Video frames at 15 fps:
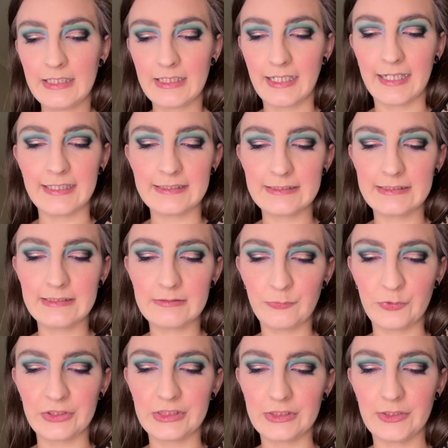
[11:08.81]
I
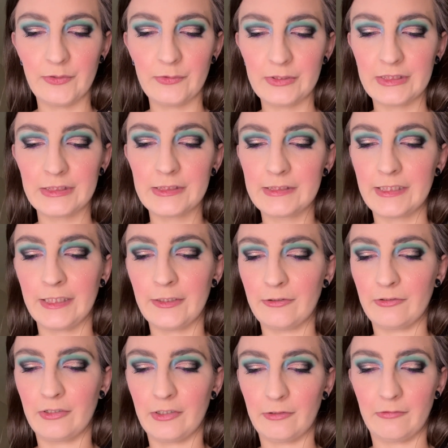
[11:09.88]
was still just
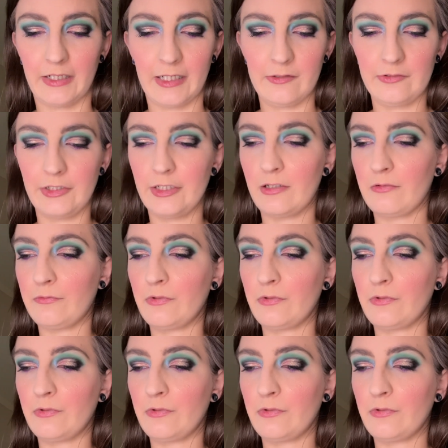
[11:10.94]
tinkering around, you know,